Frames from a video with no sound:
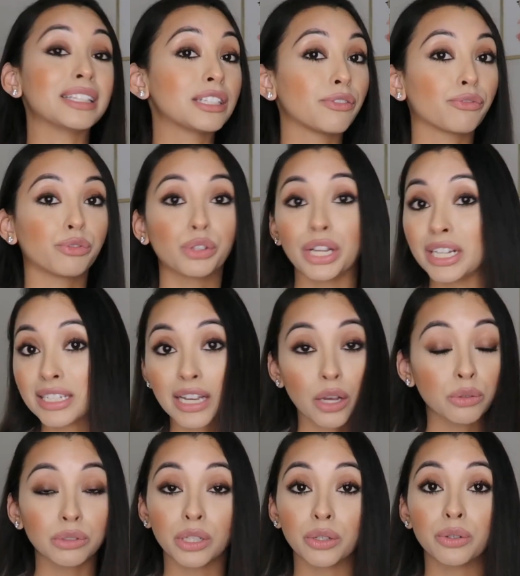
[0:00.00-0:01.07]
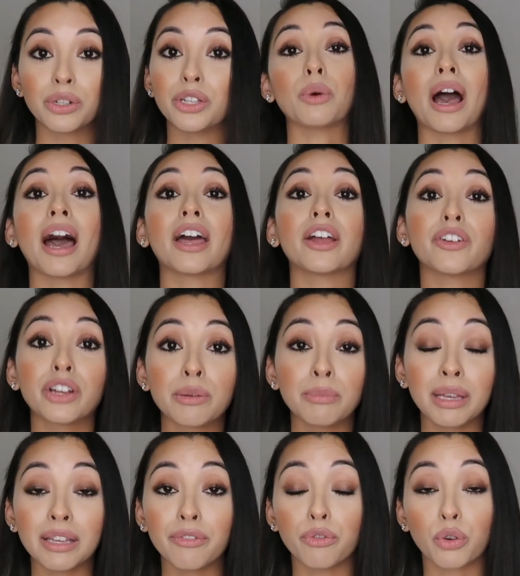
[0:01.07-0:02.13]
It's a free download. Hiring
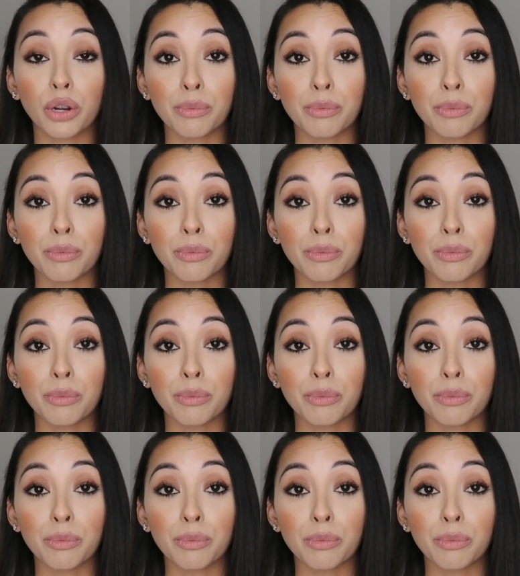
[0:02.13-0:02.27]
me for